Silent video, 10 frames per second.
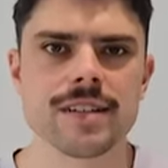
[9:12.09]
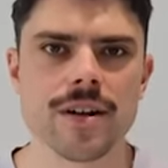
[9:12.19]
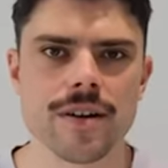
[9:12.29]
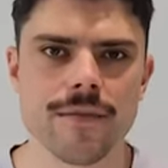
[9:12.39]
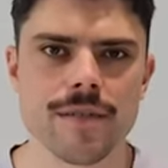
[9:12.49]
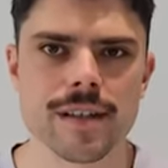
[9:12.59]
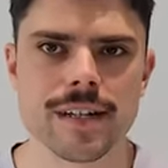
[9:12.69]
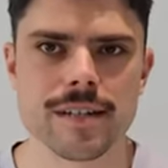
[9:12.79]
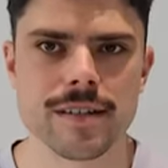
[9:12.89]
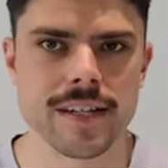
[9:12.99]
You know, I feel
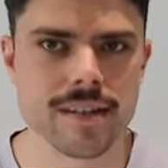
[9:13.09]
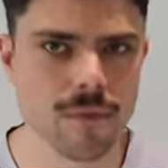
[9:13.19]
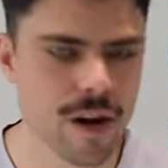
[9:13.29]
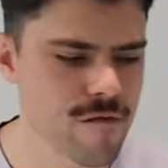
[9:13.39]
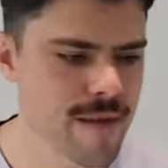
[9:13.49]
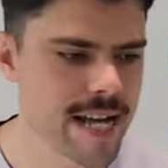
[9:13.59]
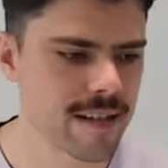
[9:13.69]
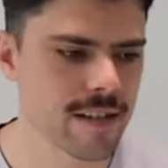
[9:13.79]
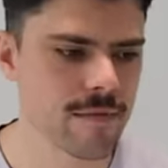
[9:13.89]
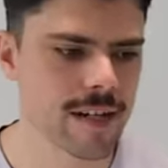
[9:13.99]
like it takes a brave man
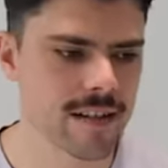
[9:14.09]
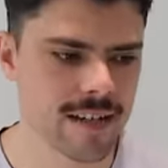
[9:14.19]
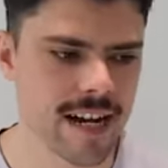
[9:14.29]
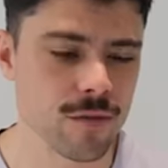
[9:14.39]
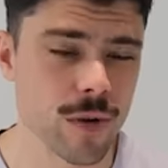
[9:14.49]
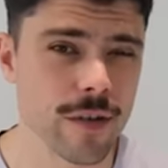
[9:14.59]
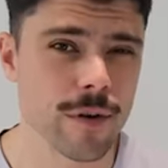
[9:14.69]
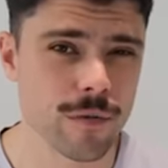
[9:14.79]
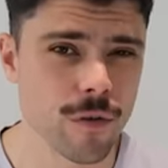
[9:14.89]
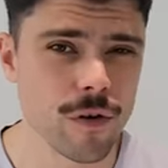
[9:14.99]
to tip against the Cats when
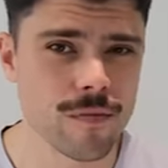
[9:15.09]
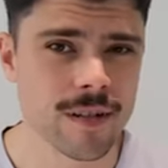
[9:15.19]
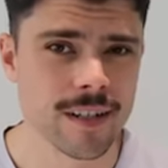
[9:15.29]
they're in form.